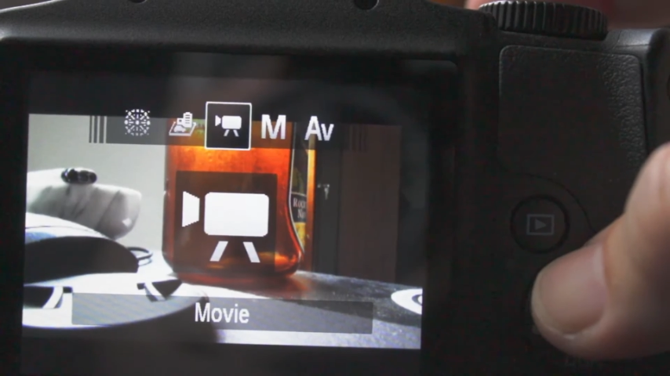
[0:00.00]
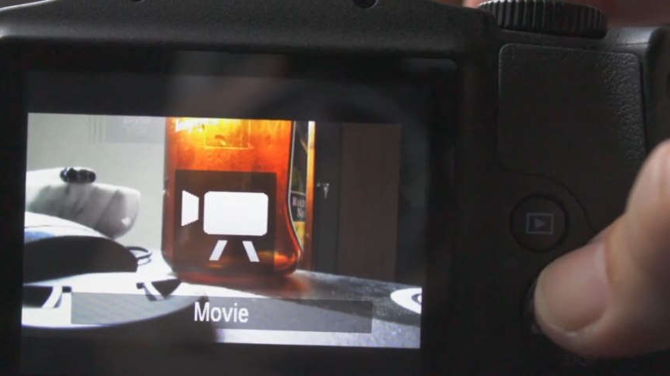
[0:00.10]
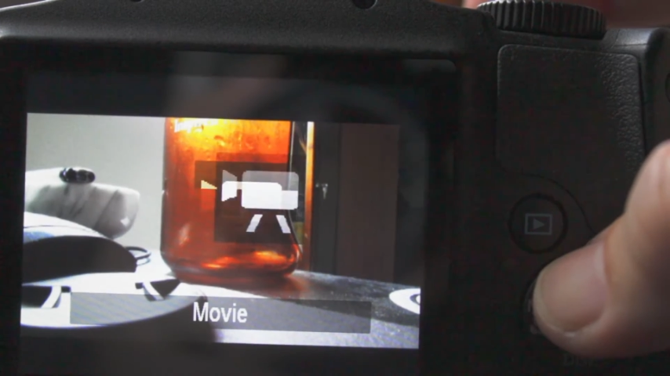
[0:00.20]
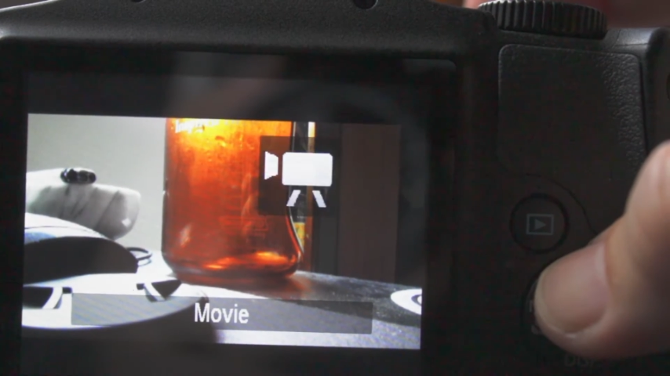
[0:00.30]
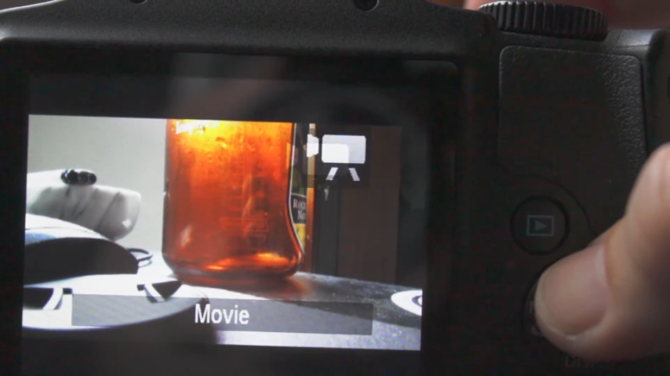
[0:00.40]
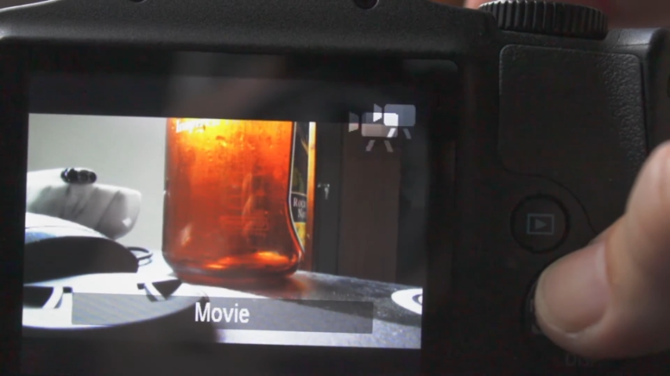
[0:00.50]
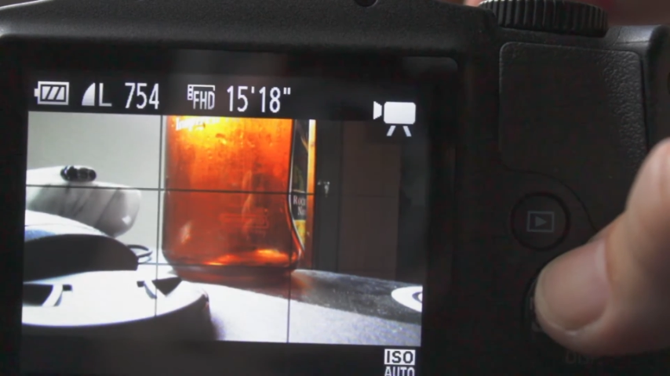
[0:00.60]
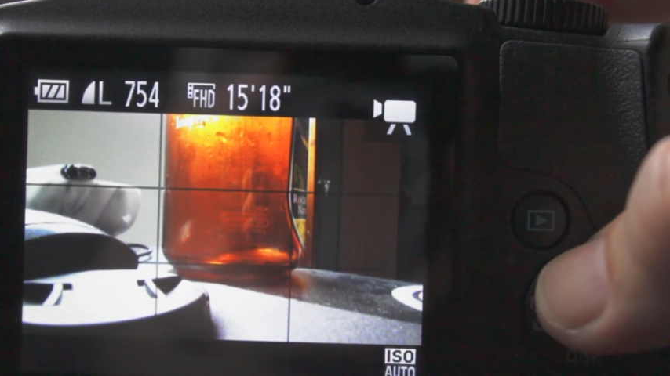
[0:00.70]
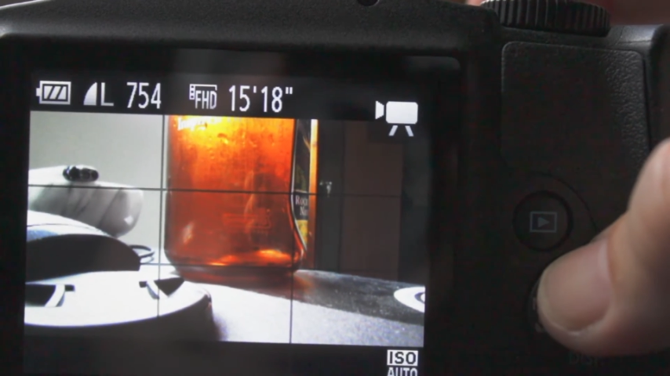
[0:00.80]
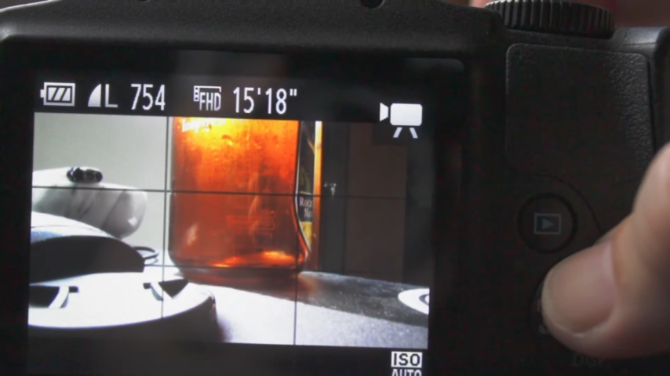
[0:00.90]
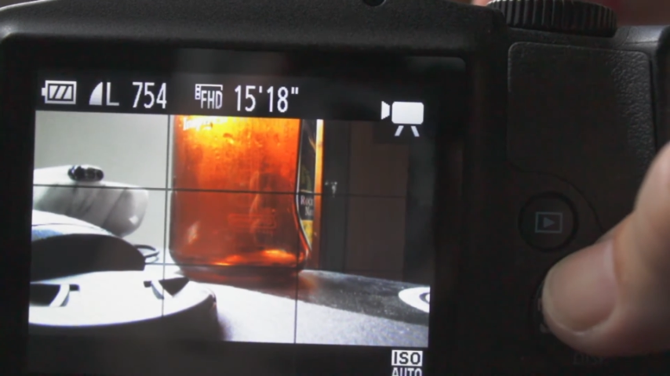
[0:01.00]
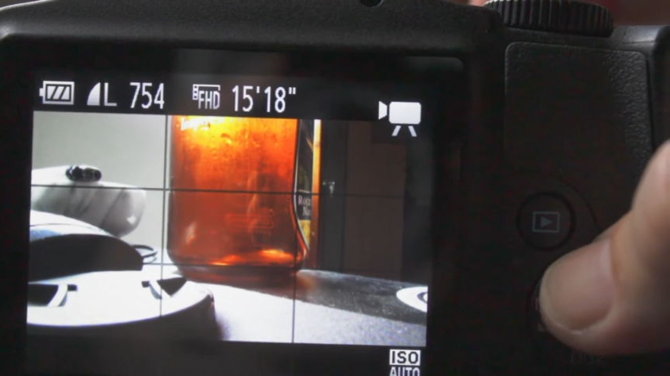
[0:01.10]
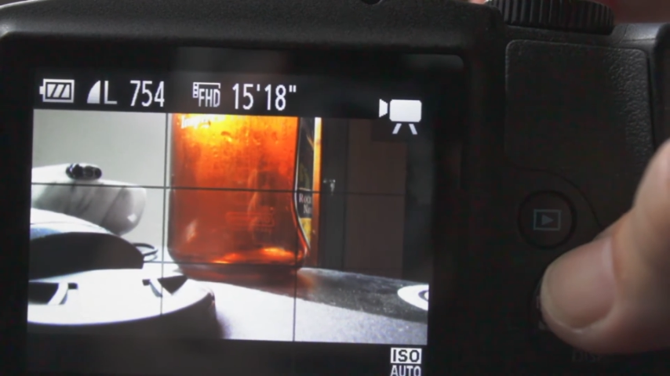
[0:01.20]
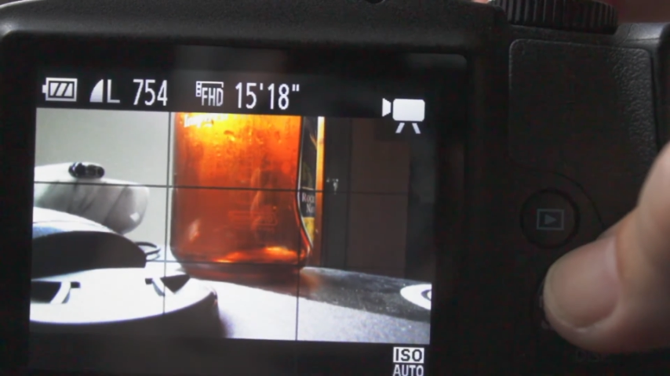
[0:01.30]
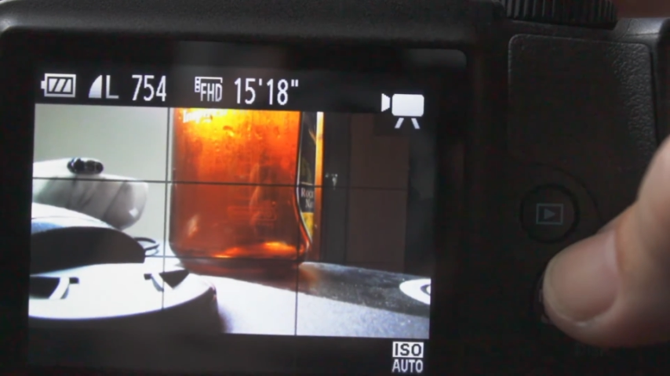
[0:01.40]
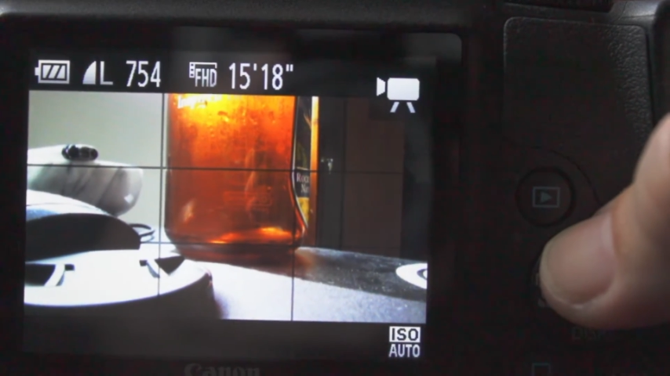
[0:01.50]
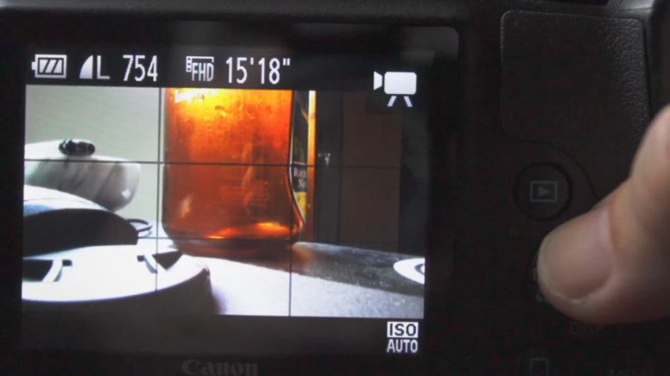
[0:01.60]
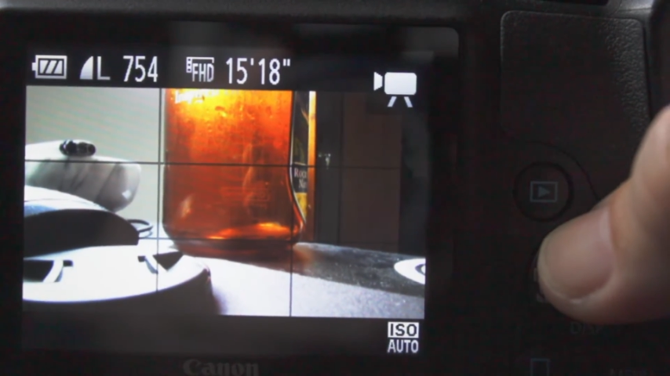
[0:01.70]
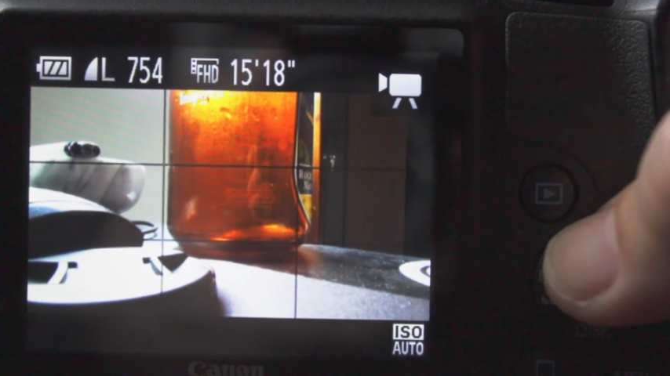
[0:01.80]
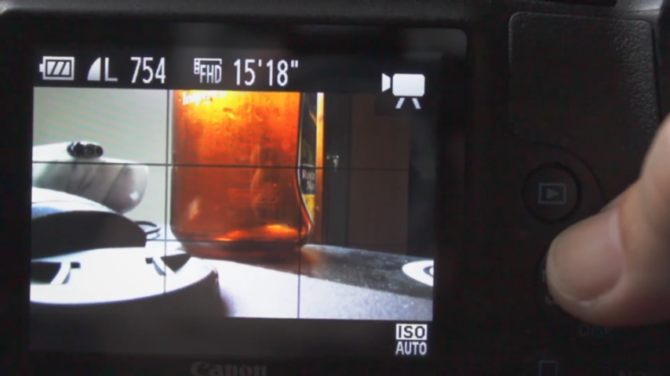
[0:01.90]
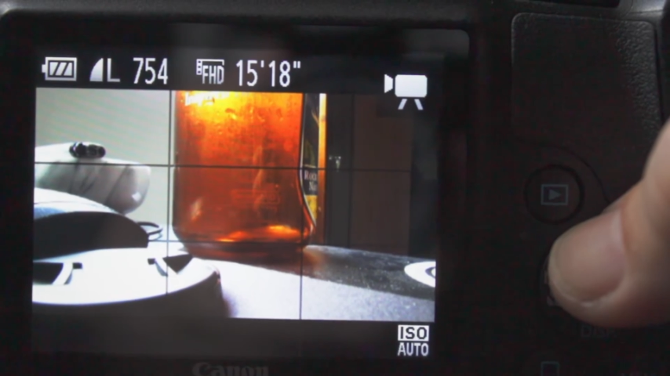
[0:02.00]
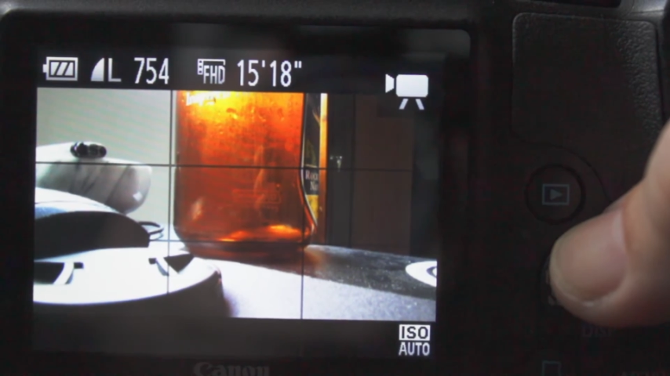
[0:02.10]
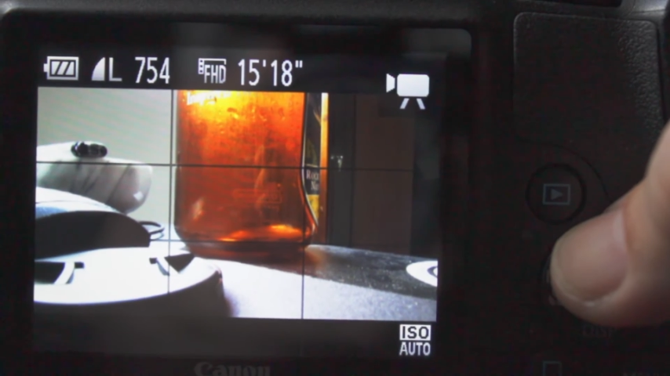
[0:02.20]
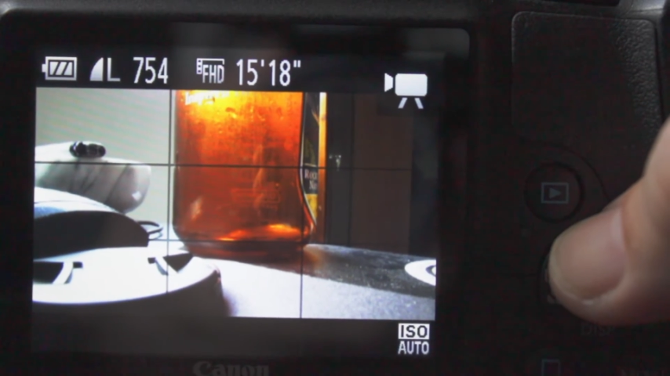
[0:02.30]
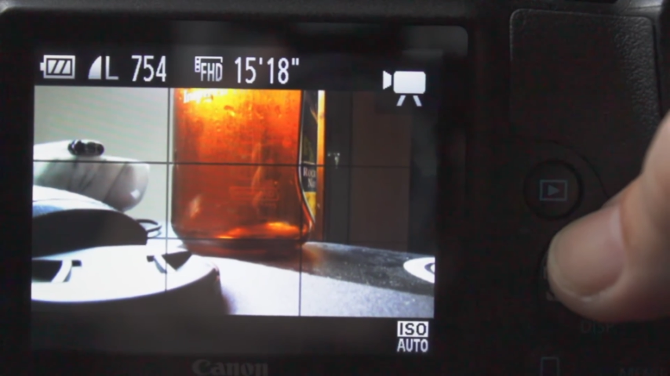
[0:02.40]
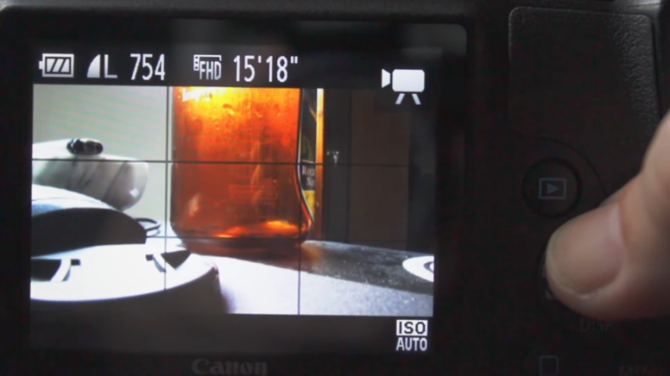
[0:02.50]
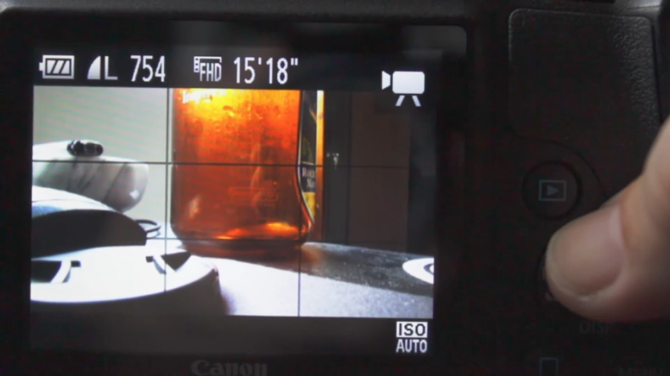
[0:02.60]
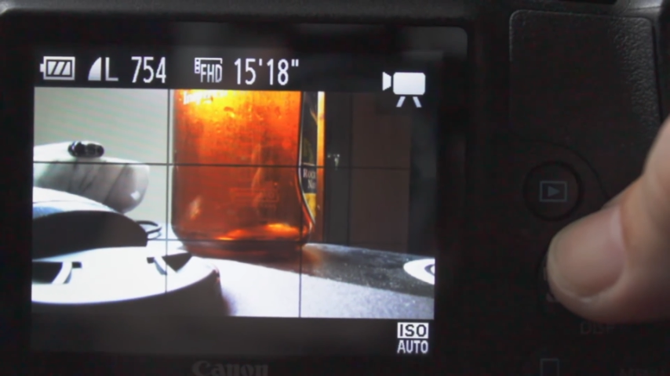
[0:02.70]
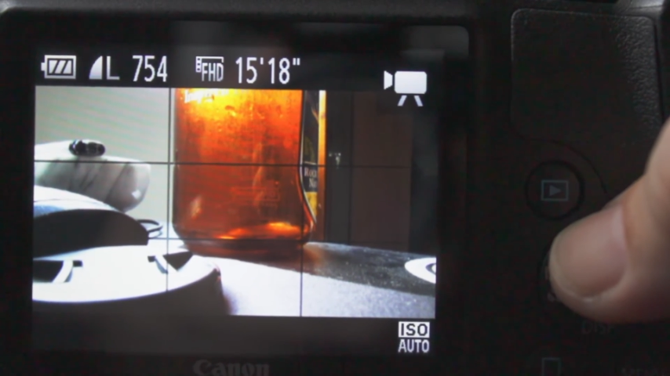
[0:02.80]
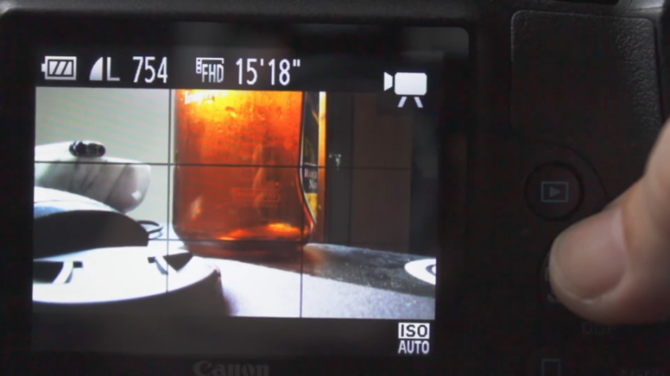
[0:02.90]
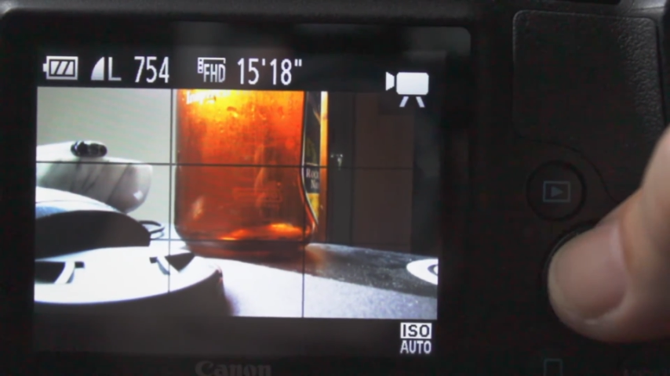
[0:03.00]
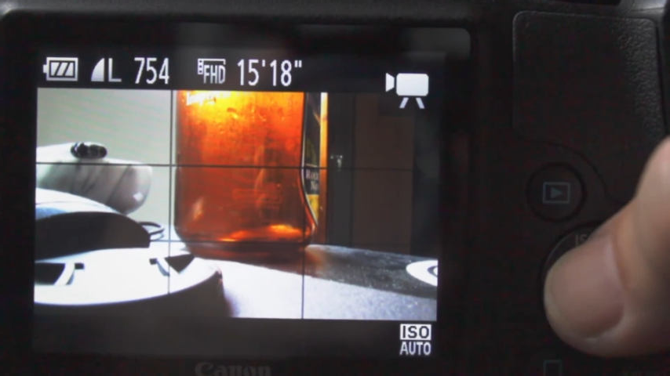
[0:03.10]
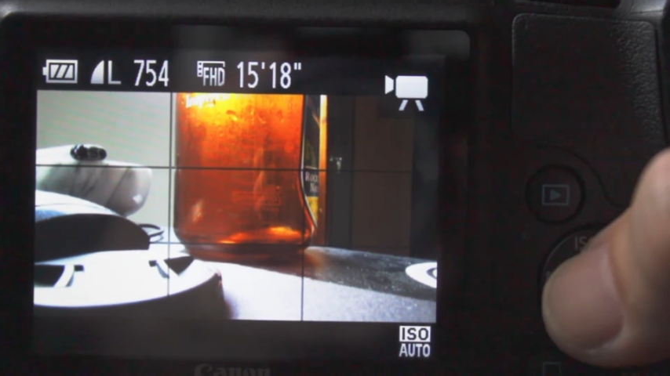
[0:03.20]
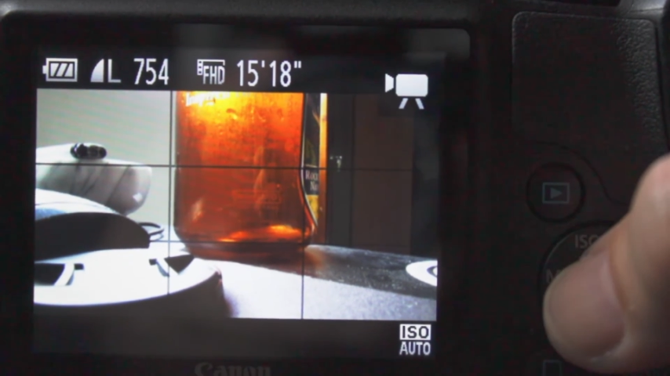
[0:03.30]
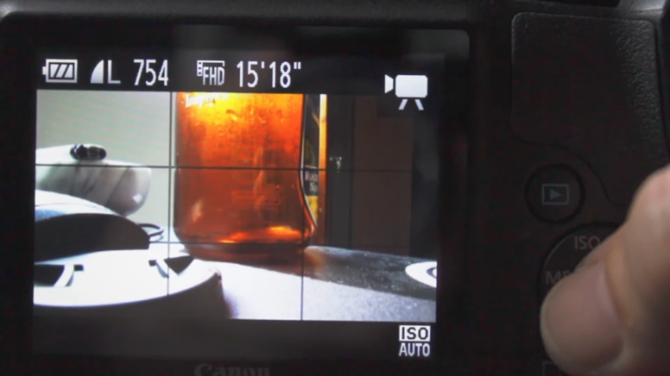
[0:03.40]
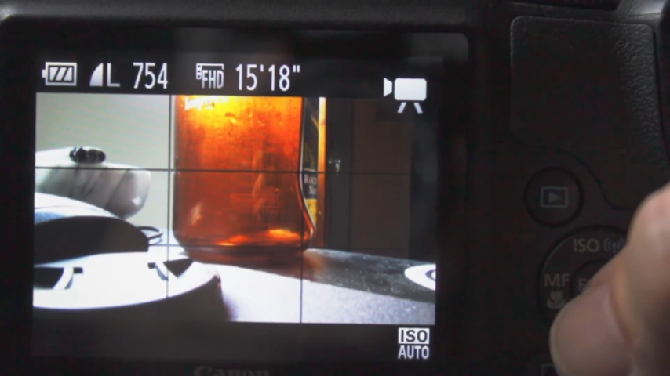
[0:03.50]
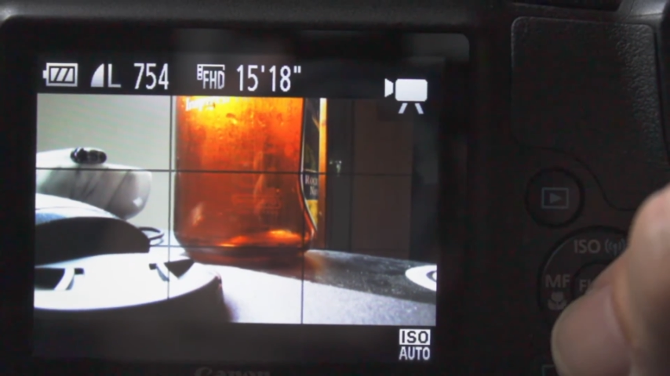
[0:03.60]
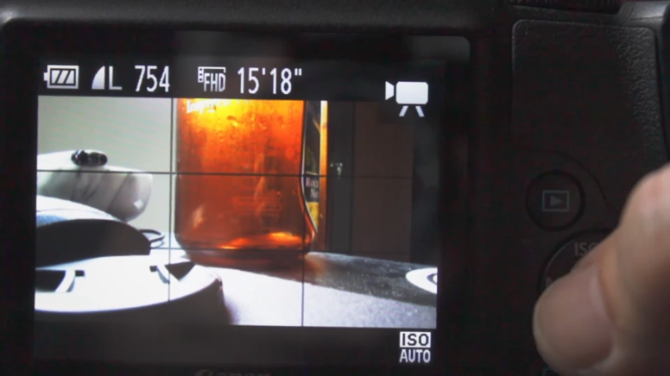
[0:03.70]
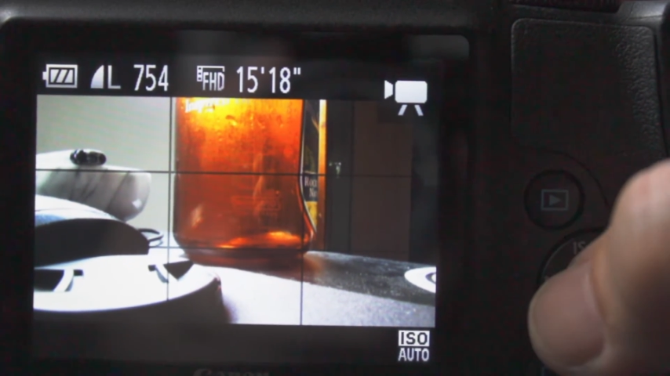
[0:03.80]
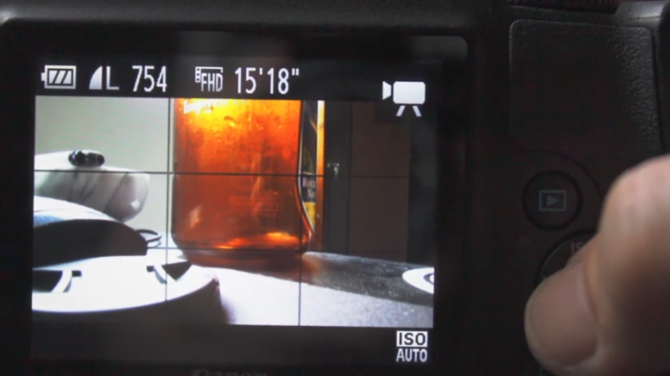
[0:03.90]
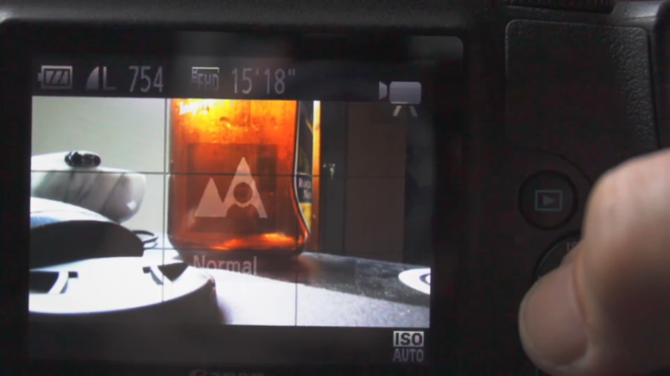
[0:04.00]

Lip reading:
No face is visible, so there are no lips to read.